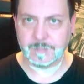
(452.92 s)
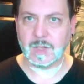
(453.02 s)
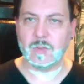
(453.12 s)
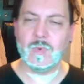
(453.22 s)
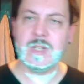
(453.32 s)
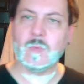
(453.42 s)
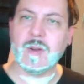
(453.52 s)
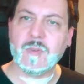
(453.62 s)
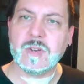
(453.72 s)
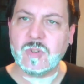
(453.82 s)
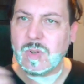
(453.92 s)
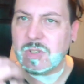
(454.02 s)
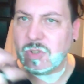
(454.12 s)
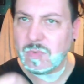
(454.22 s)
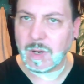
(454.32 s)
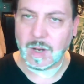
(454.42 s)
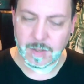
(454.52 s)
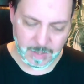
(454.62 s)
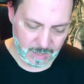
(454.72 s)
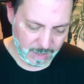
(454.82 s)
the reason why, if I do it too hard,
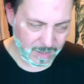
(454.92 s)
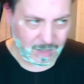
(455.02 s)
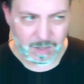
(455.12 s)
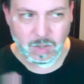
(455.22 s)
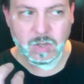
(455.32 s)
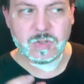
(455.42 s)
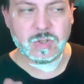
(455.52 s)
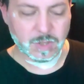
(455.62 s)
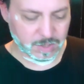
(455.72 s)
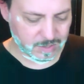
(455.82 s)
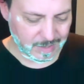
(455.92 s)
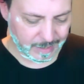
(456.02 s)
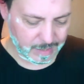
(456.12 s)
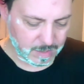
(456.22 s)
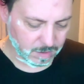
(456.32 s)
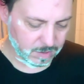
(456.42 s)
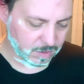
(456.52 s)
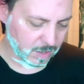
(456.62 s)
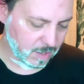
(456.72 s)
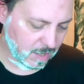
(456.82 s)
you get the slickiness that
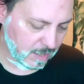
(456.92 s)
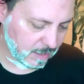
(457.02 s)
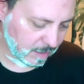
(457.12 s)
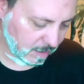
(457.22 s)
you need